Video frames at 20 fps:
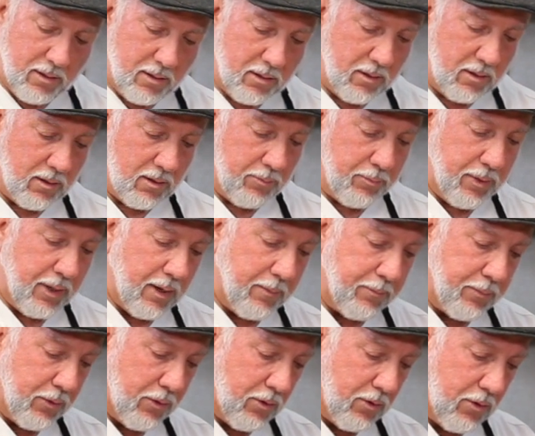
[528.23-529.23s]
a little
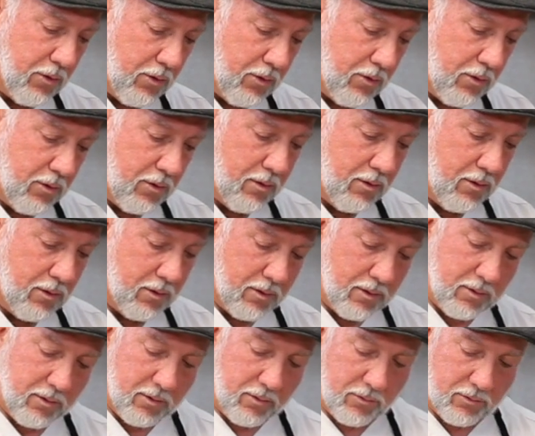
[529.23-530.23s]
pepper,
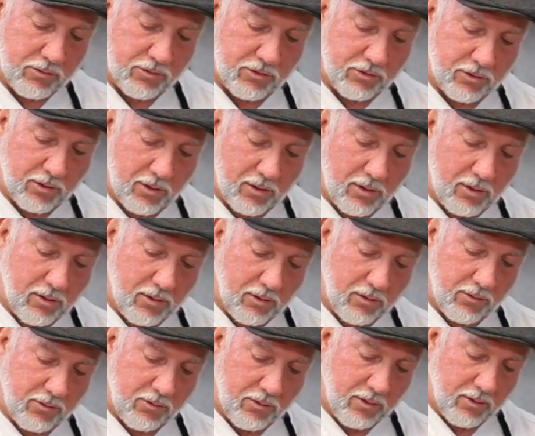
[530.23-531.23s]
a little
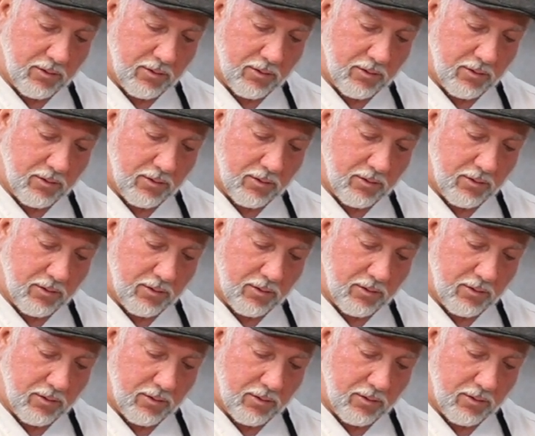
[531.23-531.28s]
salt,